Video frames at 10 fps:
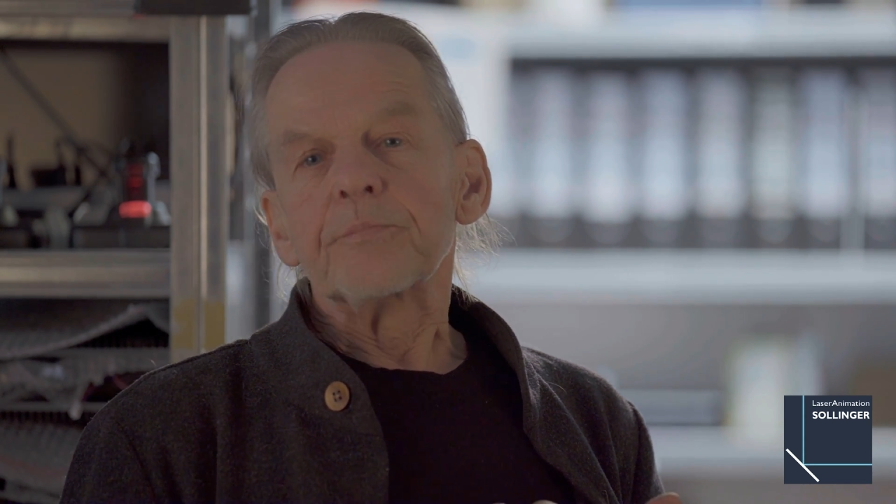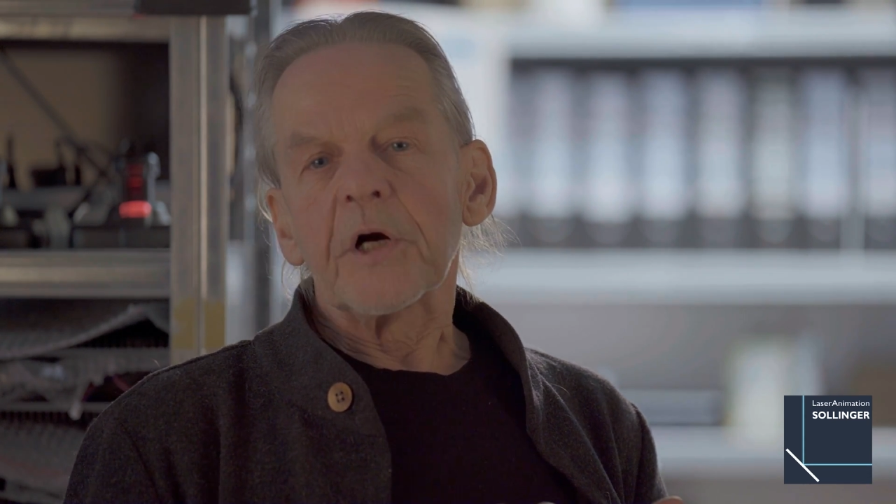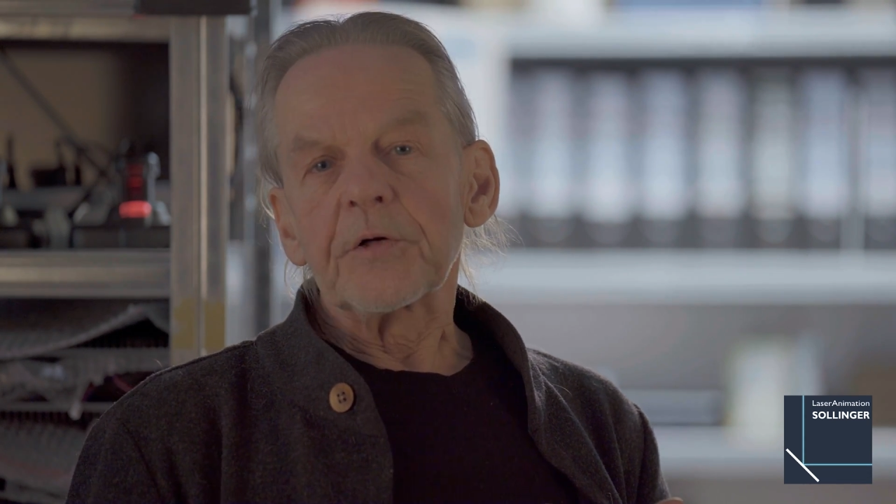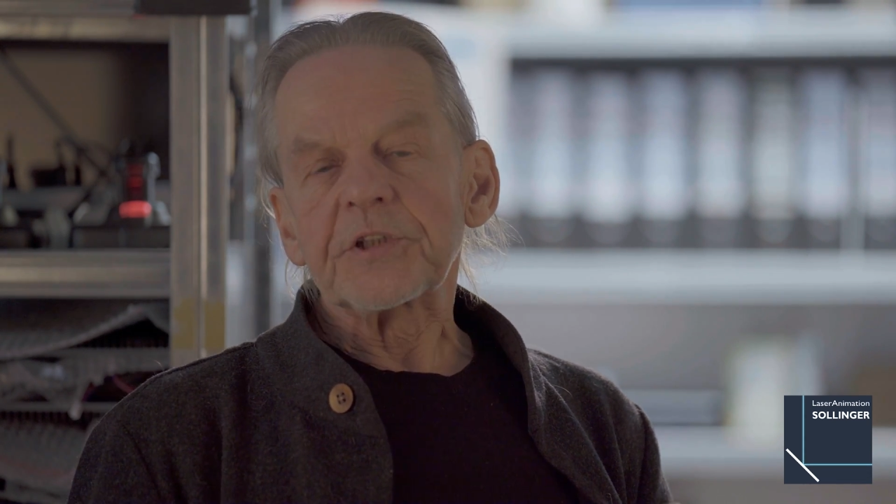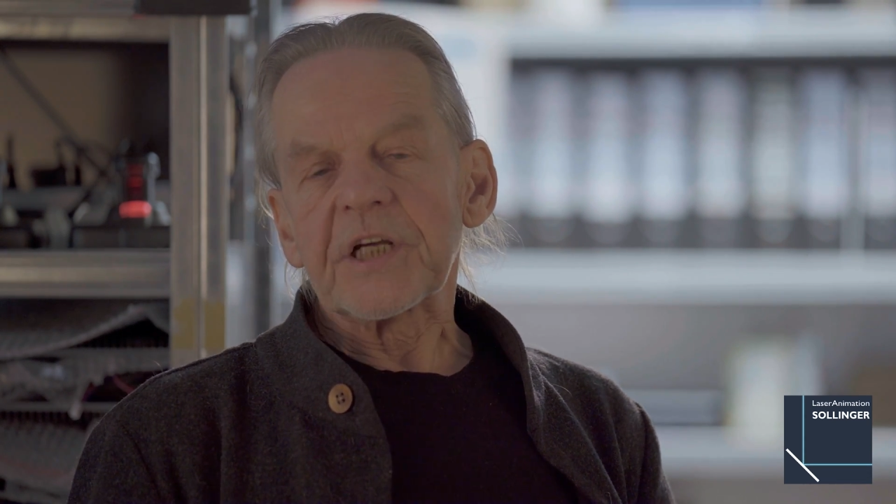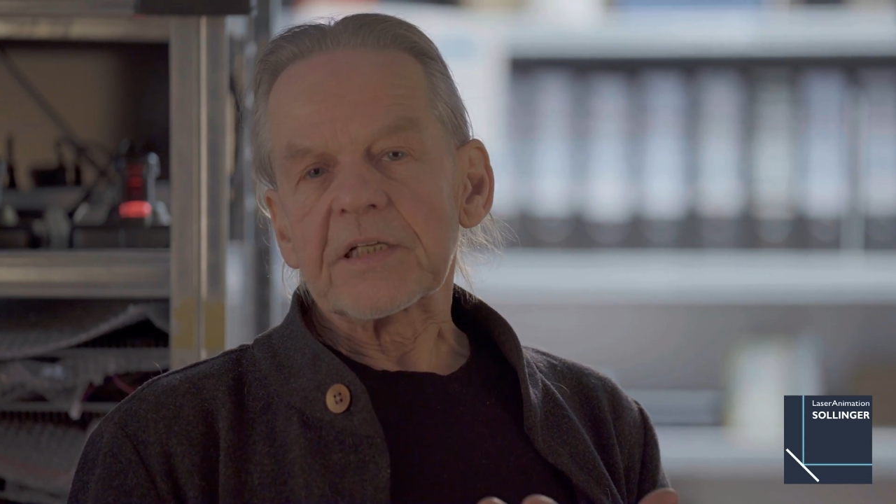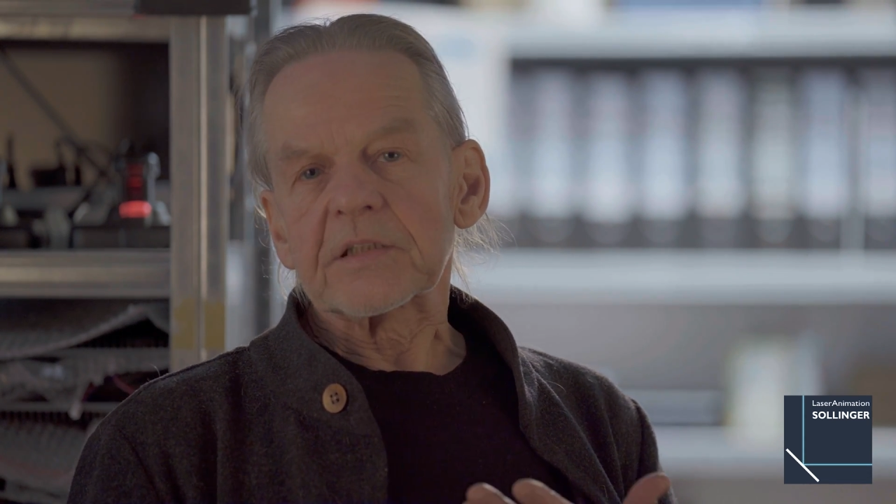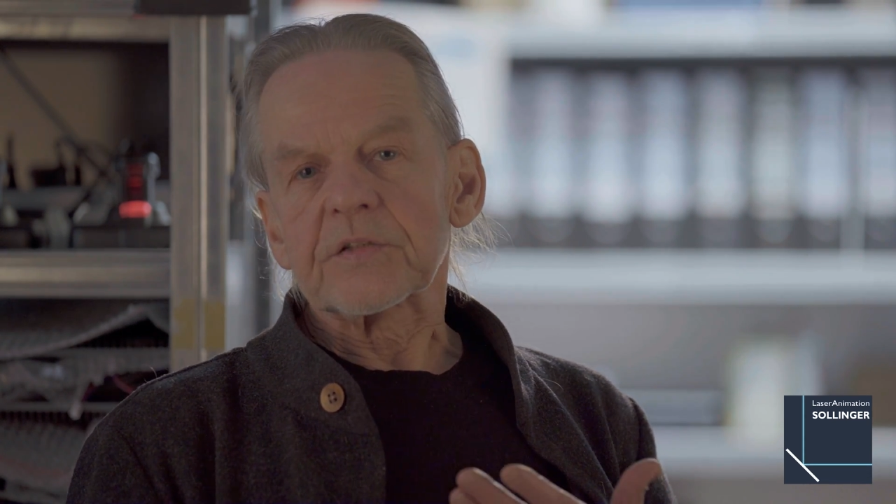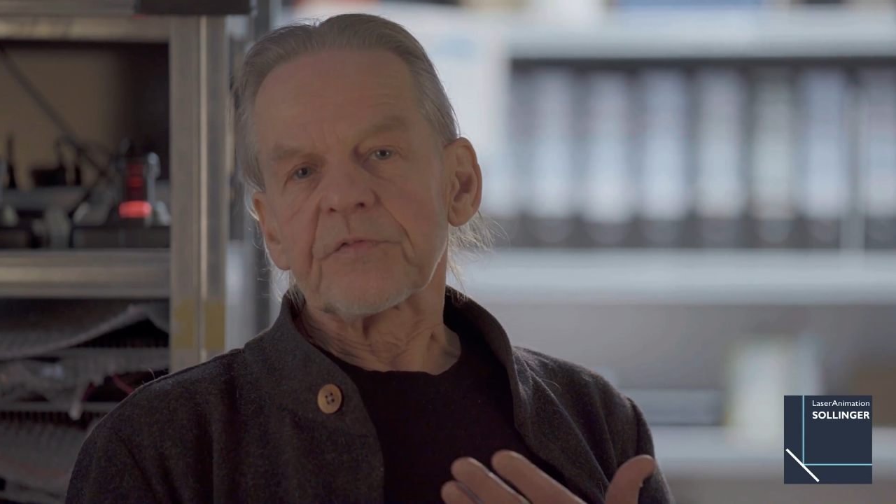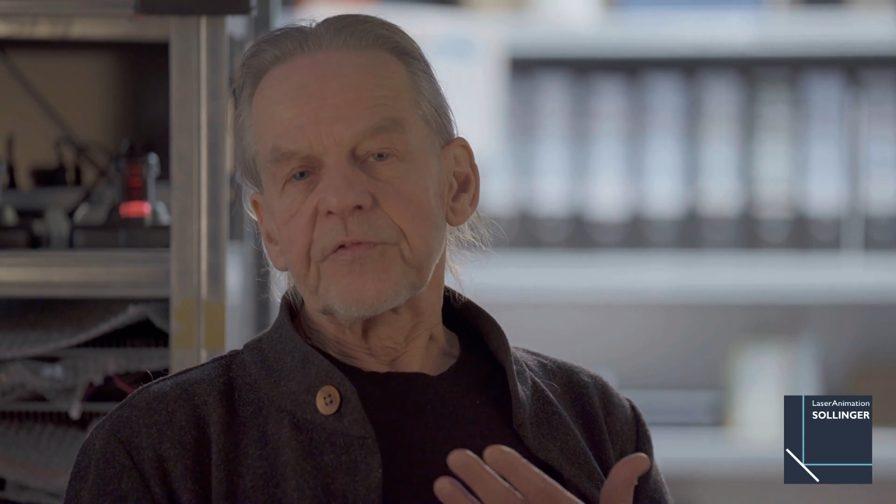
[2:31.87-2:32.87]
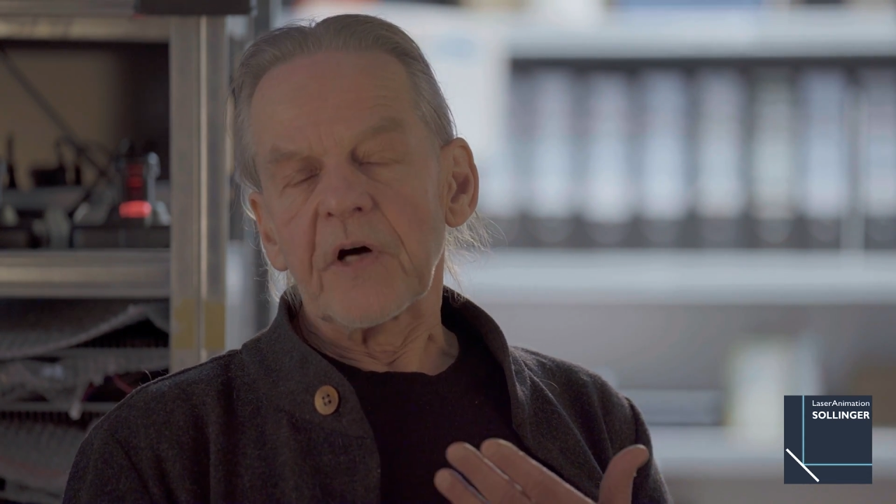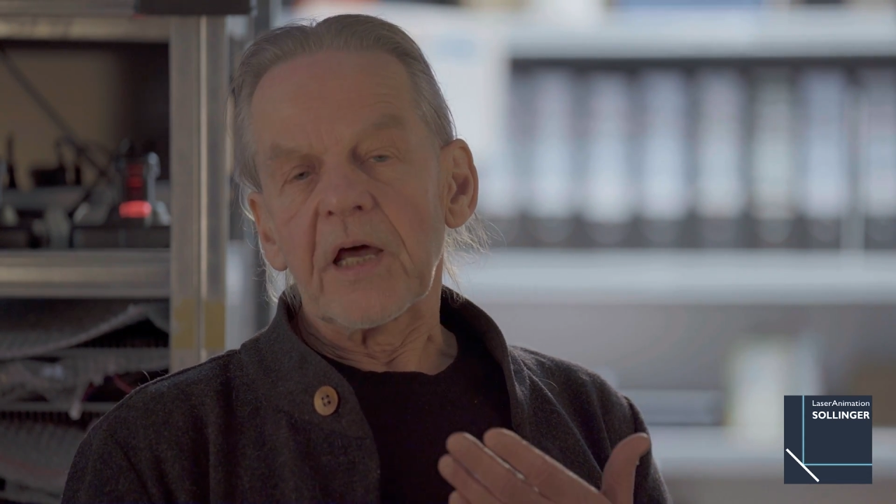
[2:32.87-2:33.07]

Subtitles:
projects,